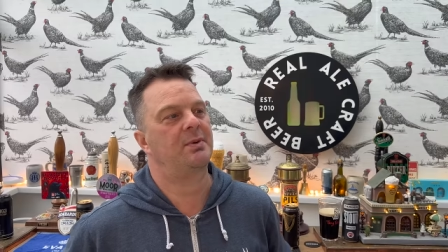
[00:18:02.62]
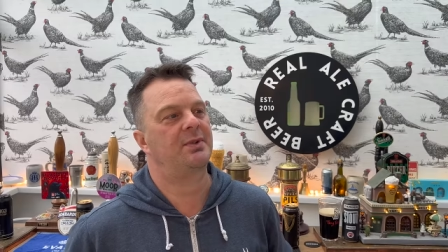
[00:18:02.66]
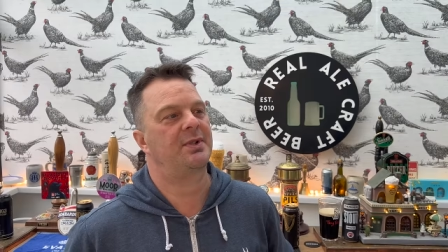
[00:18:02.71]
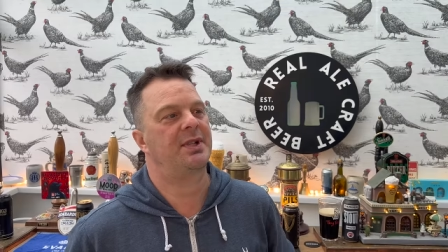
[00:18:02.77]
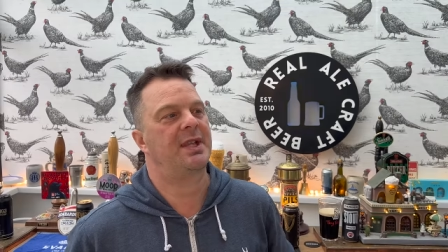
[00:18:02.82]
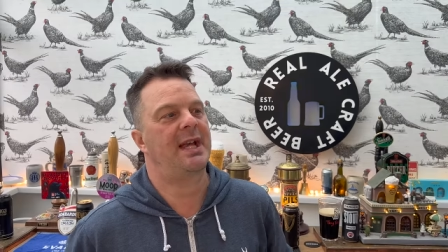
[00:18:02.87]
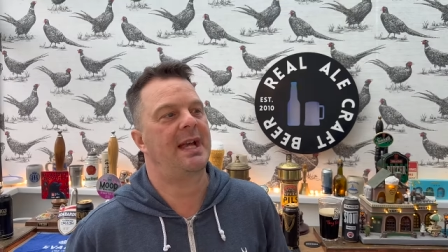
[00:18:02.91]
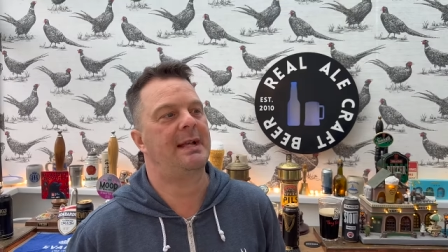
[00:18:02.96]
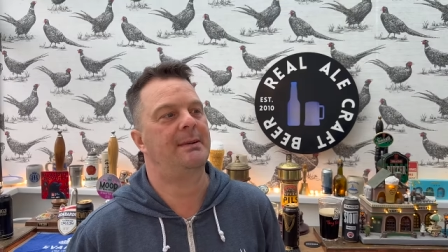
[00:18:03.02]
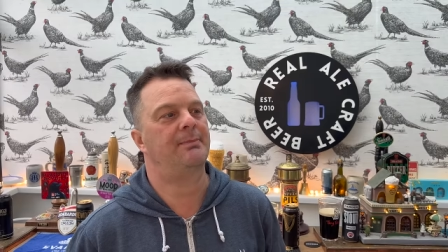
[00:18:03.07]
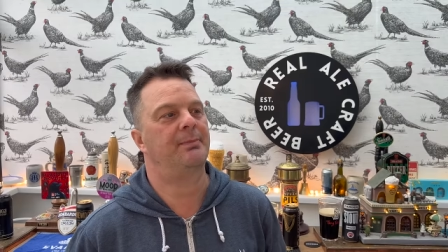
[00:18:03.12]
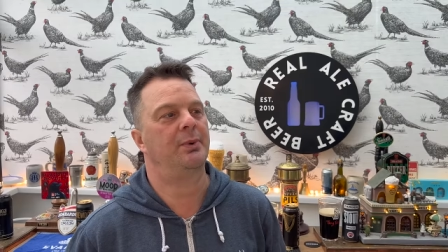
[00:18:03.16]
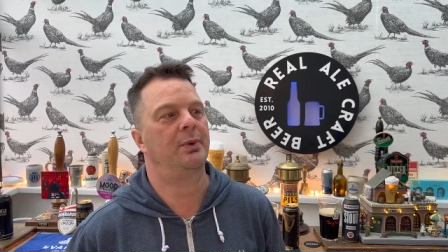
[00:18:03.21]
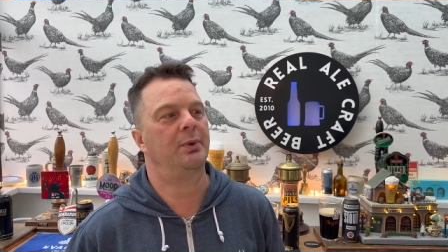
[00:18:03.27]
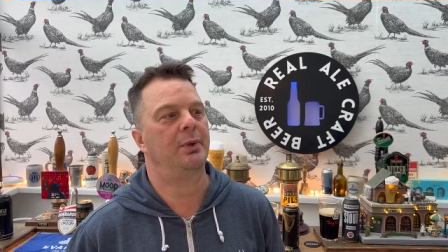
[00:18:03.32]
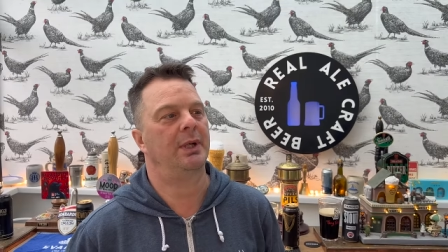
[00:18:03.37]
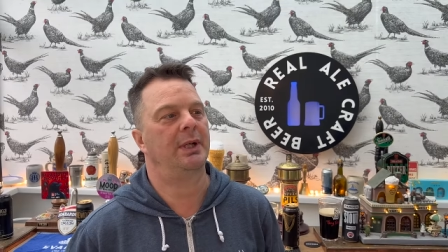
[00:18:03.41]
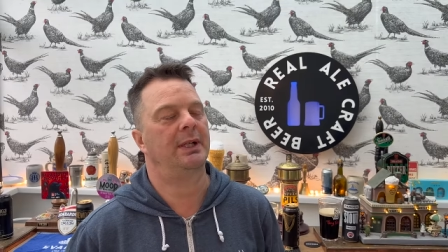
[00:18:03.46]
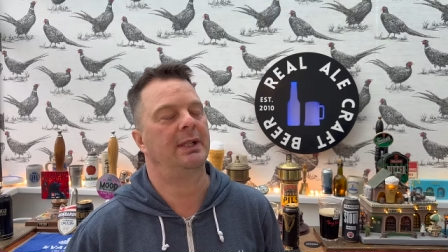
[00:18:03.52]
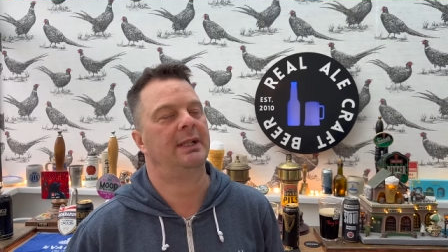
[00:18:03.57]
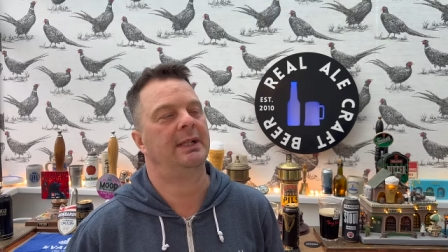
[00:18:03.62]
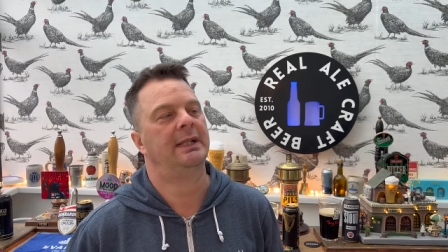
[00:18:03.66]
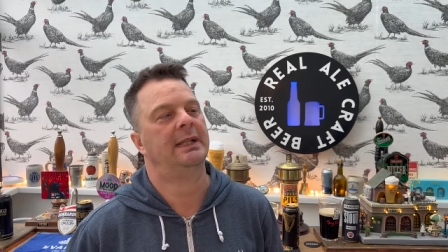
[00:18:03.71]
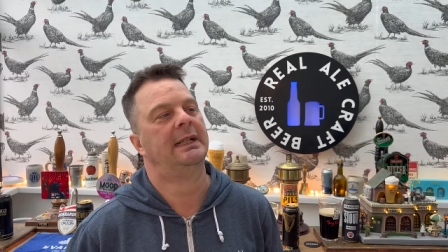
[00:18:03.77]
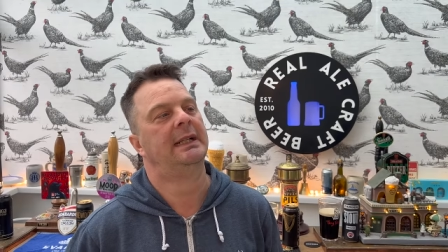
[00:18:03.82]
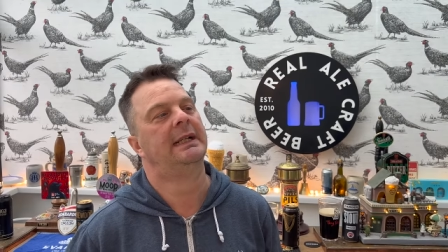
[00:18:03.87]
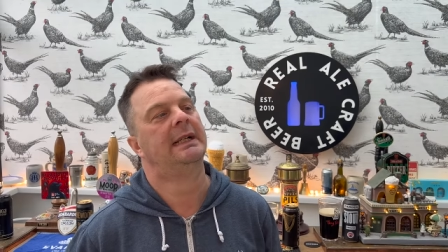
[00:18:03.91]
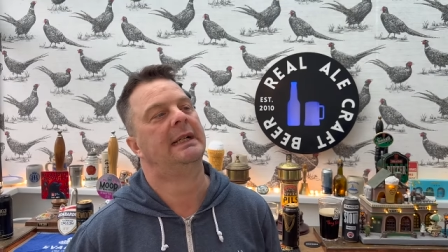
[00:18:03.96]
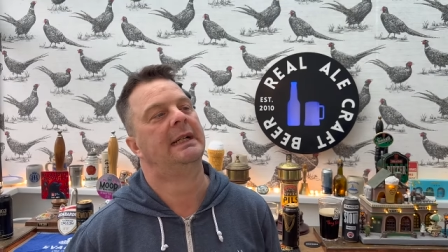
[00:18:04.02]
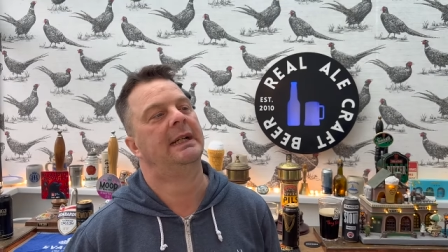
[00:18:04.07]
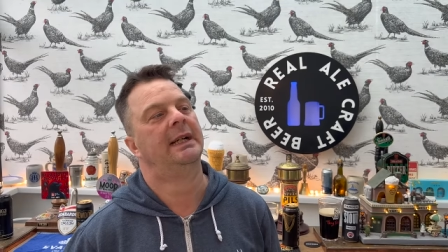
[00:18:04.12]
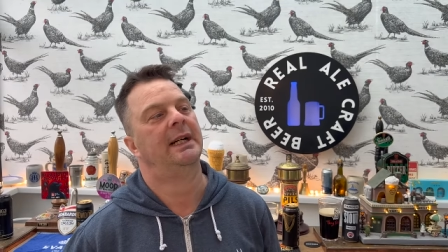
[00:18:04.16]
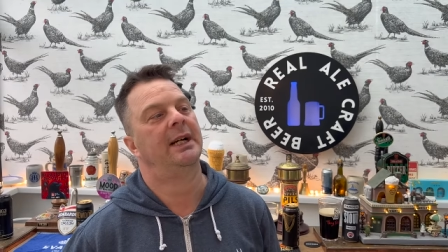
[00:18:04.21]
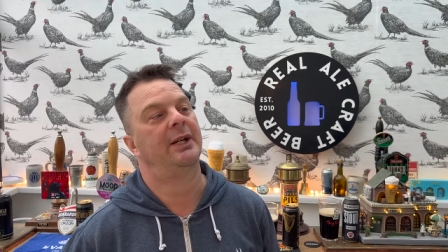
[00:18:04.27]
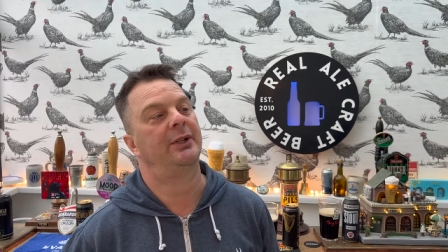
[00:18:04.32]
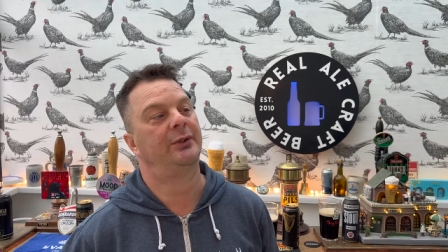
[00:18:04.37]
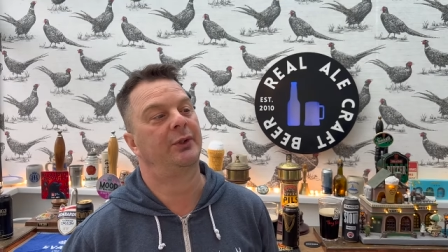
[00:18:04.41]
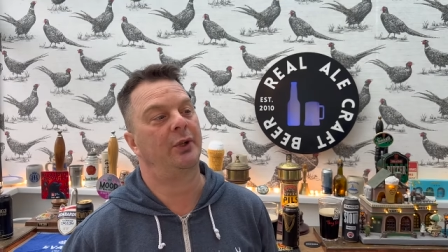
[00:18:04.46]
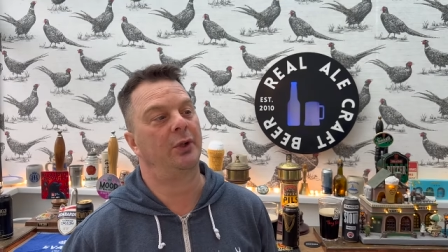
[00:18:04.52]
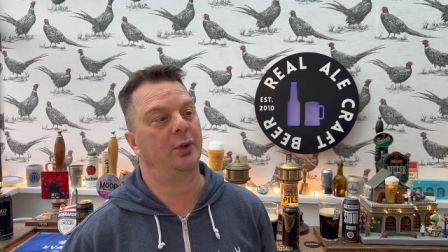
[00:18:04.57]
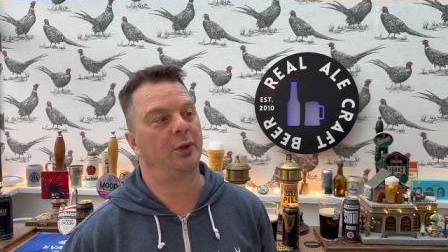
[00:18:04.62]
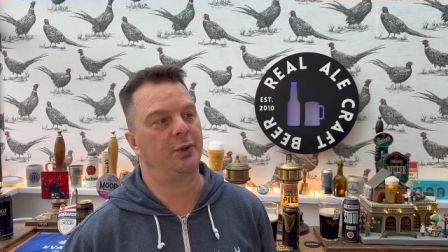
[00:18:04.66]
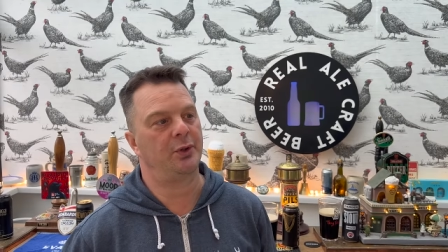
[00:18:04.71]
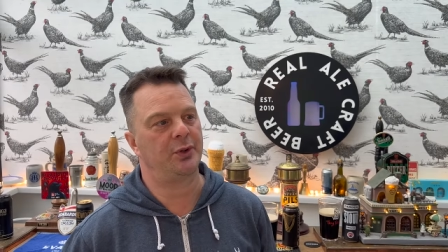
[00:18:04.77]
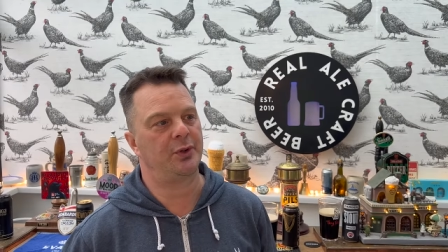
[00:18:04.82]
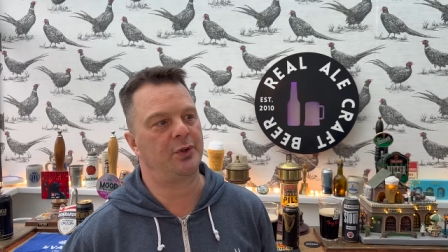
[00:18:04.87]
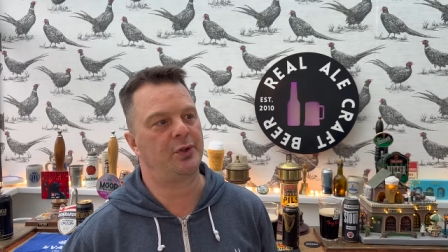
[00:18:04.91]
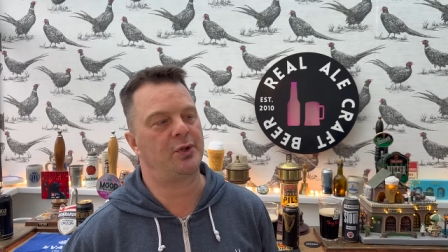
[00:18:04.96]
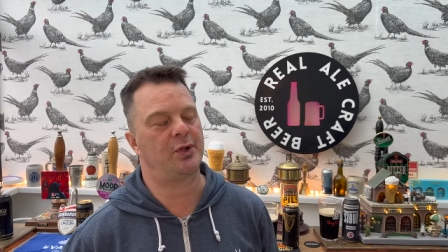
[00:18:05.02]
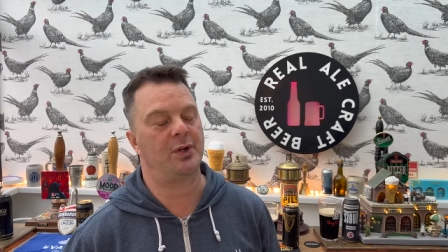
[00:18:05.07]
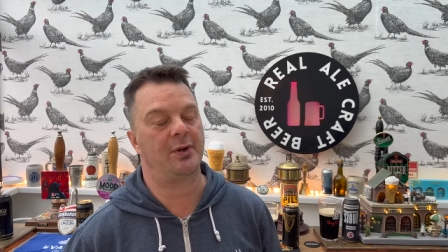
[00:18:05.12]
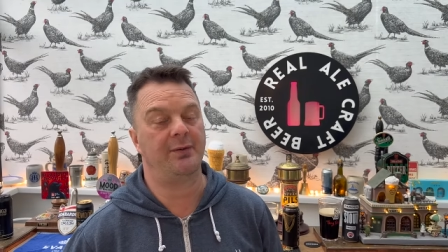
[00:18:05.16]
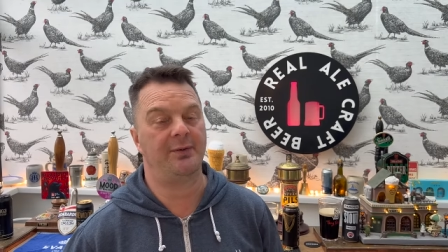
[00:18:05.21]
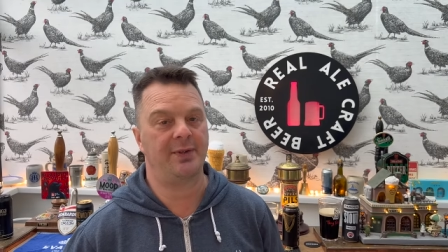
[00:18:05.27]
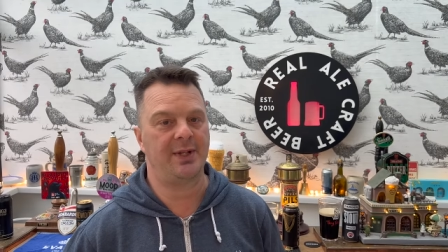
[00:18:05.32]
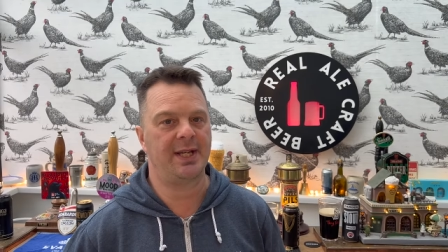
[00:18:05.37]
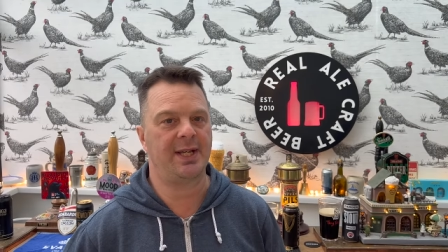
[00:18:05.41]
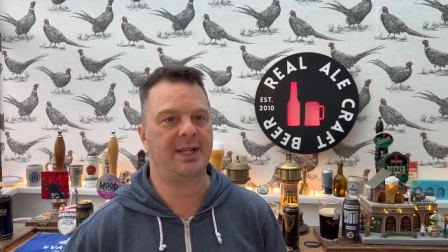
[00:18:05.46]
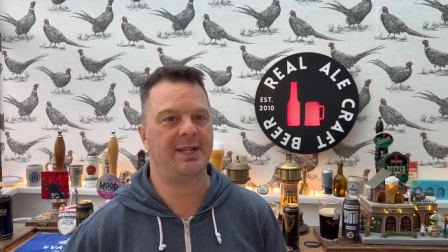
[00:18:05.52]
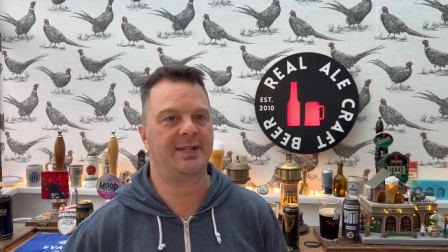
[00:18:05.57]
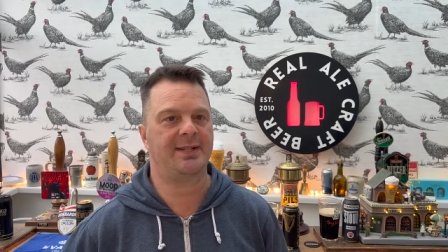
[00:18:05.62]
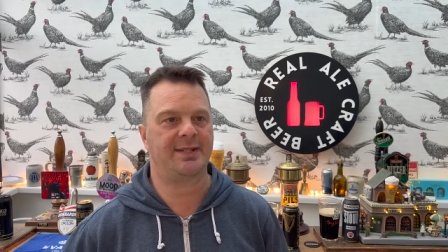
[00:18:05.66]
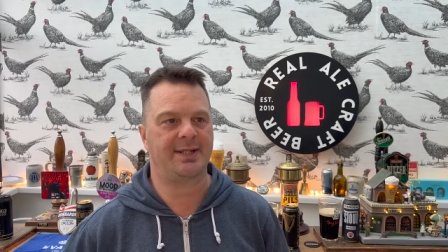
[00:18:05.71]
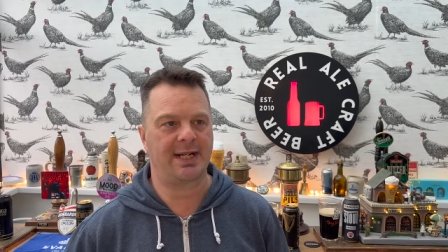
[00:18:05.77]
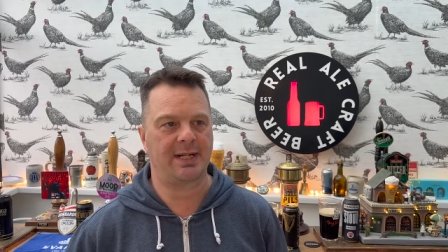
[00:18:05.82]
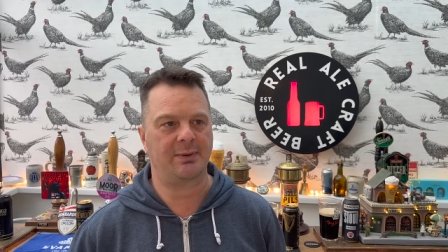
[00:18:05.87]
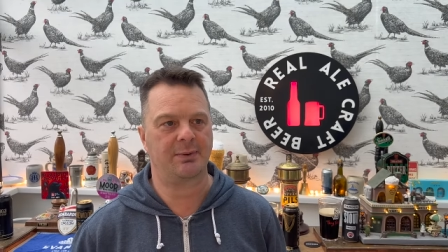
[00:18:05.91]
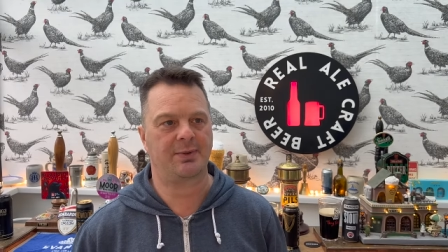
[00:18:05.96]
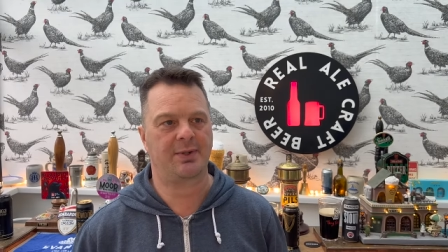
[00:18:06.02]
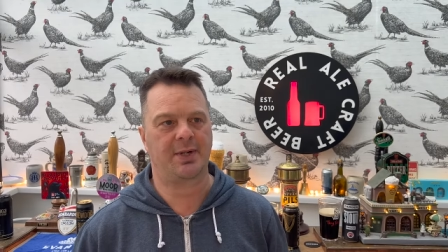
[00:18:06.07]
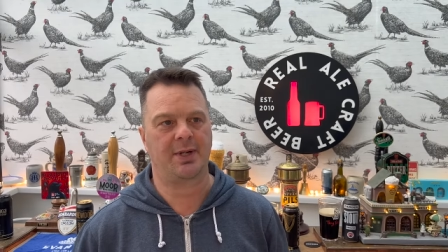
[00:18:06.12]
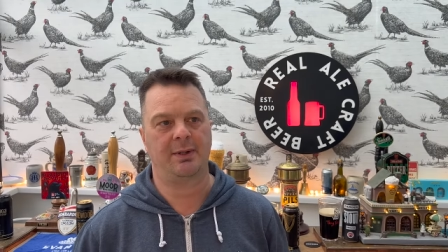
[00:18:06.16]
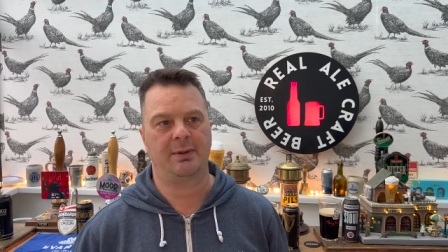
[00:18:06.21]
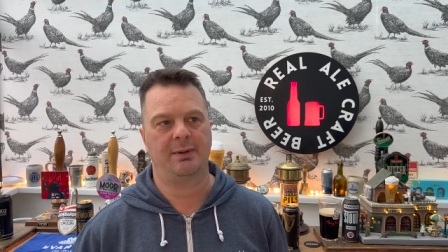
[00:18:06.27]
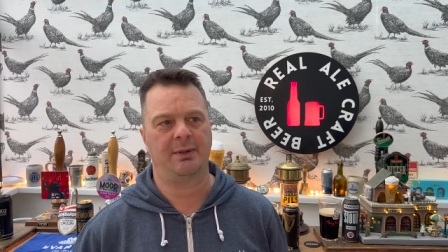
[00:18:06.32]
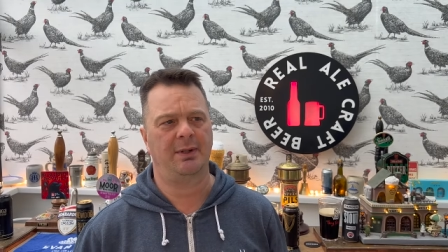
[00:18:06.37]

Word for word: to the head brewer at the launch of their stout.